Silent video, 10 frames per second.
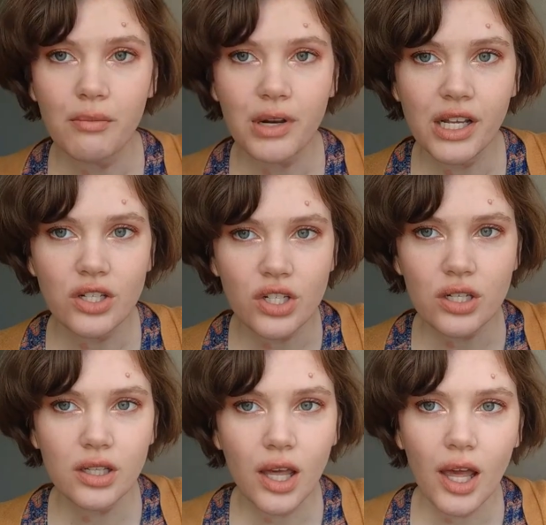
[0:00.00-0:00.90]

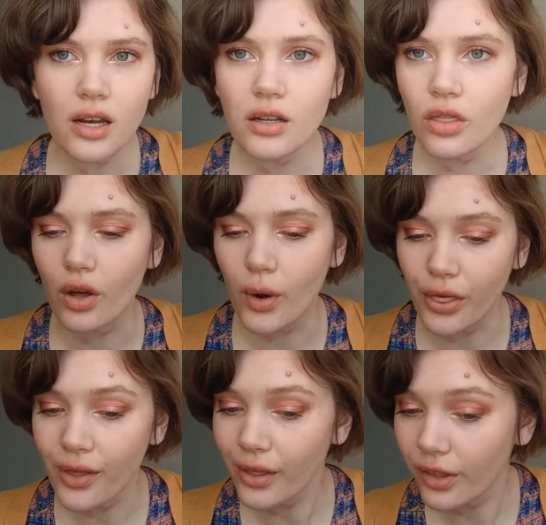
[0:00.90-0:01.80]
combination again, though
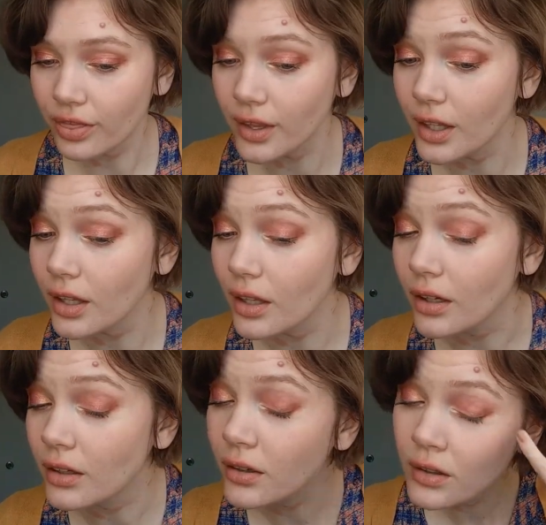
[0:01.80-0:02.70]
I think that
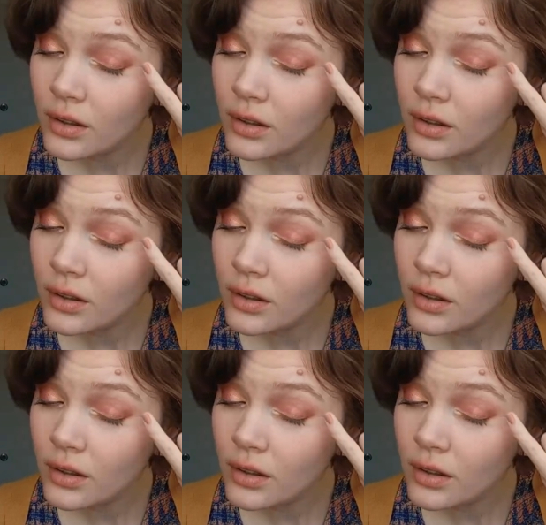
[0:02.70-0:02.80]
the